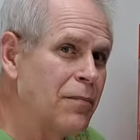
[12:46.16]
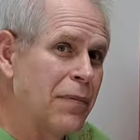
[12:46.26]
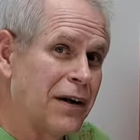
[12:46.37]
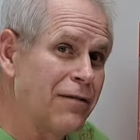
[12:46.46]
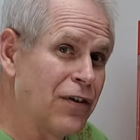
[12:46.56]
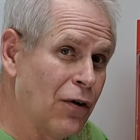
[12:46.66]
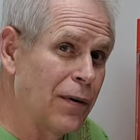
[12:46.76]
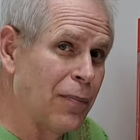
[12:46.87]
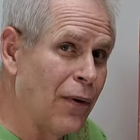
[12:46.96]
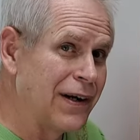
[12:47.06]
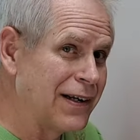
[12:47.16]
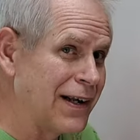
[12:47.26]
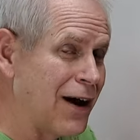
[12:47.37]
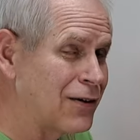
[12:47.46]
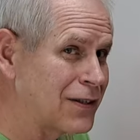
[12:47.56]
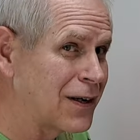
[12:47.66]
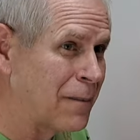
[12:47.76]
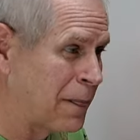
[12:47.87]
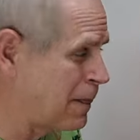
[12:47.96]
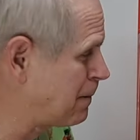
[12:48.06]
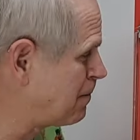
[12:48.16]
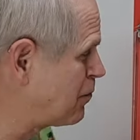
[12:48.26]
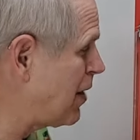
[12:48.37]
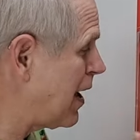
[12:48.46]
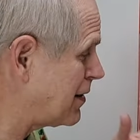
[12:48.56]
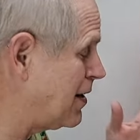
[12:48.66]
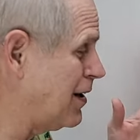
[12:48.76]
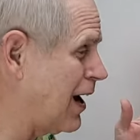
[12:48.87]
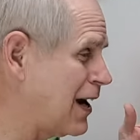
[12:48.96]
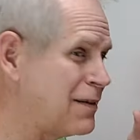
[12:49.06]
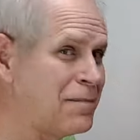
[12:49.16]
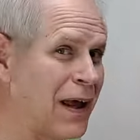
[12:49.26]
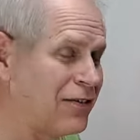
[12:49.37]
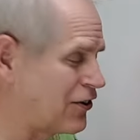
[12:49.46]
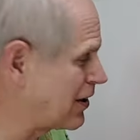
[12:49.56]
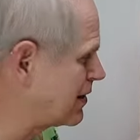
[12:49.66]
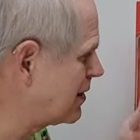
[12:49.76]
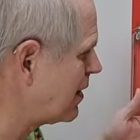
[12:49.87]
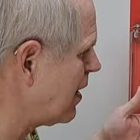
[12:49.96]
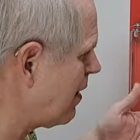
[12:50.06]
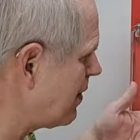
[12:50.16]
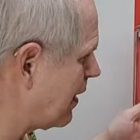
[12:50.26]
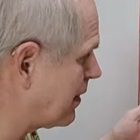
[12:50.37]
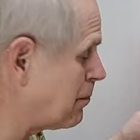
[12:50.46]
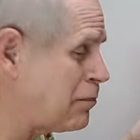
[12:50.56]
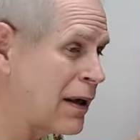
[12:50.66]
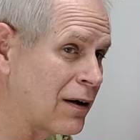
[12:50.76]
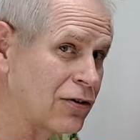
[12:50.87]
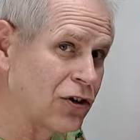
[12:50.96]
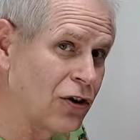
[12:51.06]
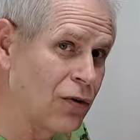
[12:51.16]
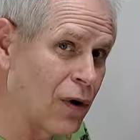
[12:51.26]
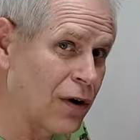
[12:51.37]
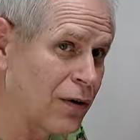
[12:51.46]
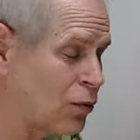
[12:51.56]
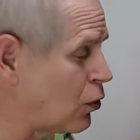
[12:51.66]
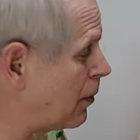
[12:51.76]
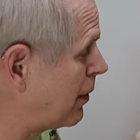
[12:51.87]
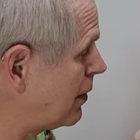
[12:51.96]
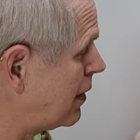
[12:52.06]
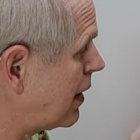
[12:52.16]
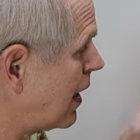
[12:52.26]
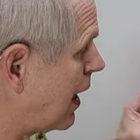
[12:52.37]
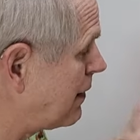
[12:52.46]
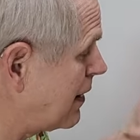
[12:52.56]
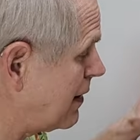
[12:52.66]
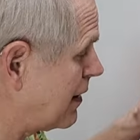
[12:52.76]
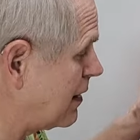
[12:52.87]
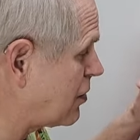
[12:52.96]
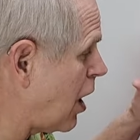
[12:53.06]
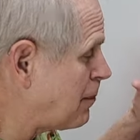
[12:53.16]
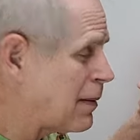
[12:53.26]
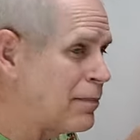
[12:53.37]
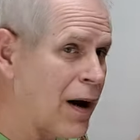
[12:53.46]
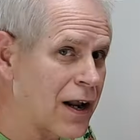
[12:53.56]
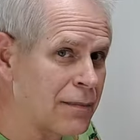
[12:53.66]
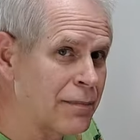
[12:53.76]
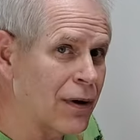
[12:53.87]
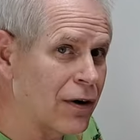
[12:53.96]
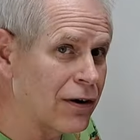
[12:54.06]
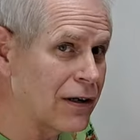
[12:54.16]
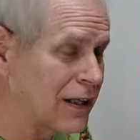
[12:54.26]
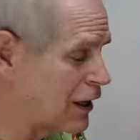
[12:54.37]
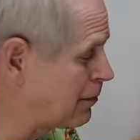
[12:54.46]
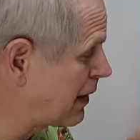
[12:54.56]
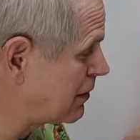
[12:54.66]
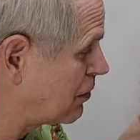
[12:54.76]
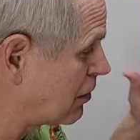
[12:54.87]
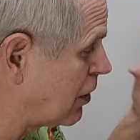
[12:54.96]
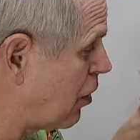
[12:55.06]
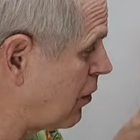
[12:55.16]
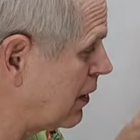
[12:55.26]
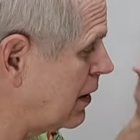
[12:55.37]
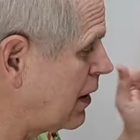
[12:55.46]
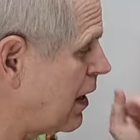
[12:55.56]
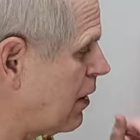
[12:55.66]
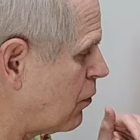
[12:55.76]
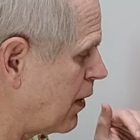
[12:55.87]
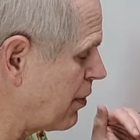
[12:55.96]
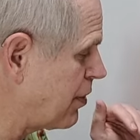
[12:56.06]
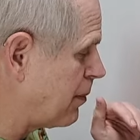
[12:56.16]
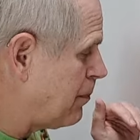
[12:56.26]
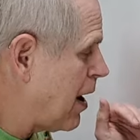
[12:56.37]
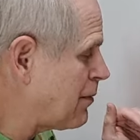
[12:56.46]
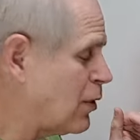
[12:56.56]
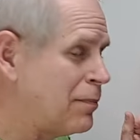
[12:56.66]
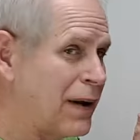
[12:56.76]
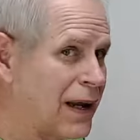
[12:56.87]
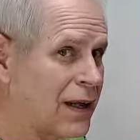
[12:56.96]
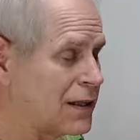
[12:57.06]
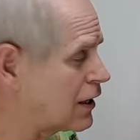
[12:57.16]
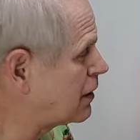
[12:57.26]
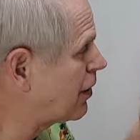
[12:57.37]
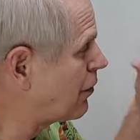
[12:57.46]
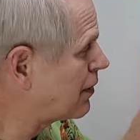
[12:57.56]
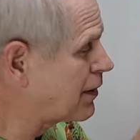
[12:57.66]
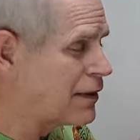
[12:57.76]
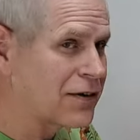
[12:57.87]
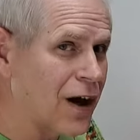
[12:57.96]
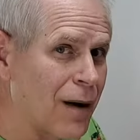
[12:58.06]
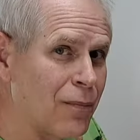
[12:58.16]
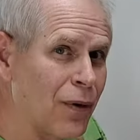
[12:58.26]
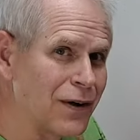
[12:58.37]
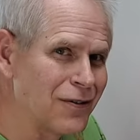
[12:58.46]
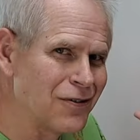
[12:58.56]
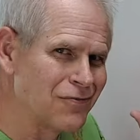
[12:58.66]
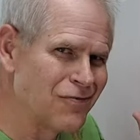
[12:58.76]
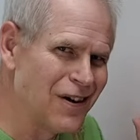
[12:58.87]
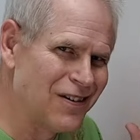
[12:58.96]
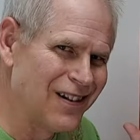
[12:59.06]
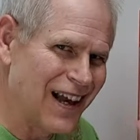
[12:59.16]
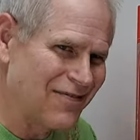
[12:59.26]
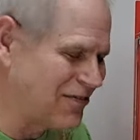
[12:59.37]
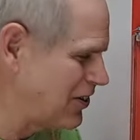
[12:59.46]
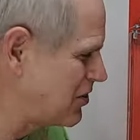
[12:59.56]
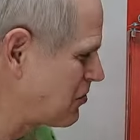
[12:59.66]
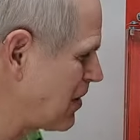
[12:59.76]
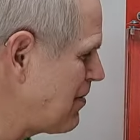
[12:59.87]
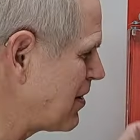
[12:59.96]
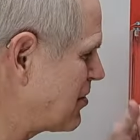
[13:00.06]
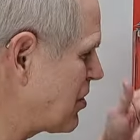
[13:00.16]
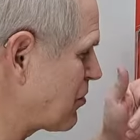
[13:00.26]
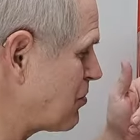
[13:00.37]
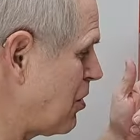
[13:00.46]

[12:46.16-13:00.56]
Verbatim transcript: But a viewer pointed out that I'd mentioned that the middle two are warmer, and the, the top and bottom are a little bit lower, with the bottom one being a little lower than the top one. Well, at first we were just